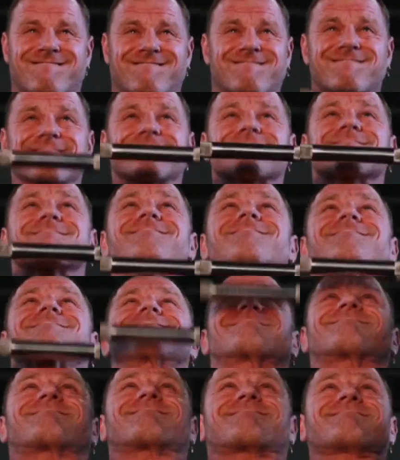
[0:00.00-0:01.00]
It's a
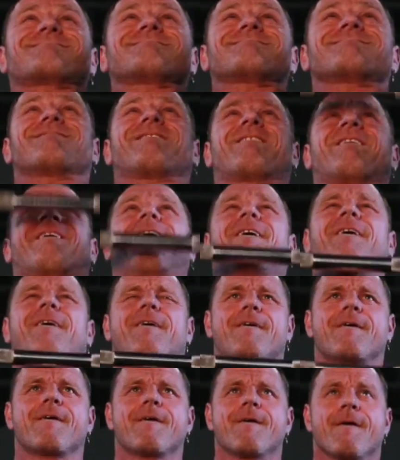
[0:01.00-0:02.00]
1, 2,
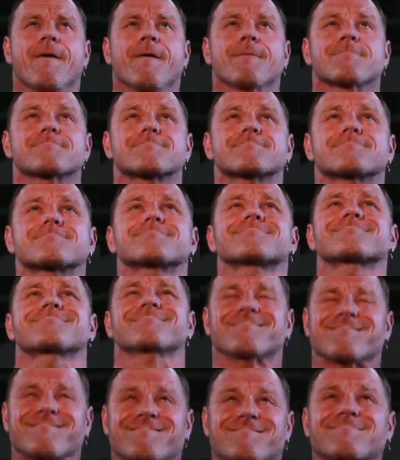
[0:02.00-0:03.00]
3,
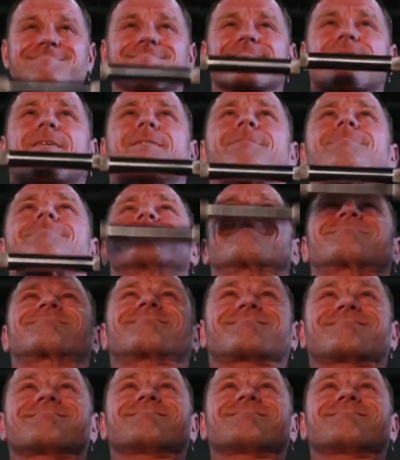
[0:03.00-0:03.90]
4 stage movement.